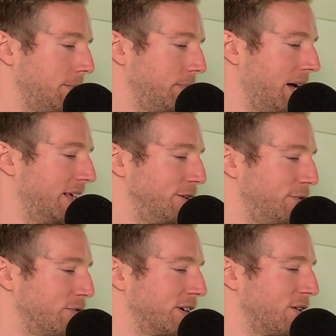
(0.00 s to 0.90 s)
Lou
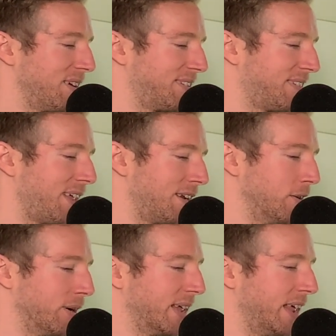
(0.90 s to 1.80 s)
Ferrigno has stated
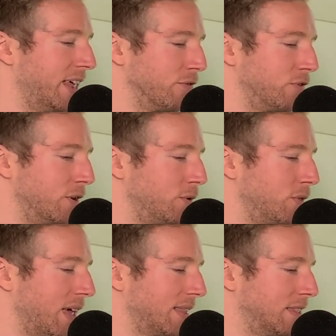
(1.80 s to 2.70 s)
during an interview
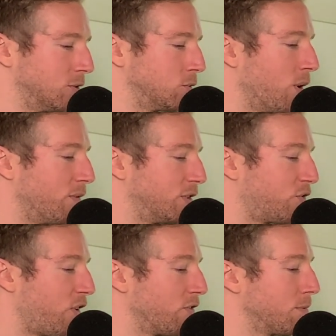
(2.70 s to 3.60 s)
that this is one of his
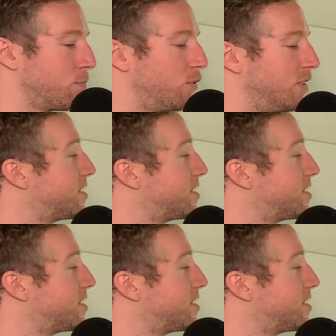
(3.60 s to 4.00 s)
favorite movies to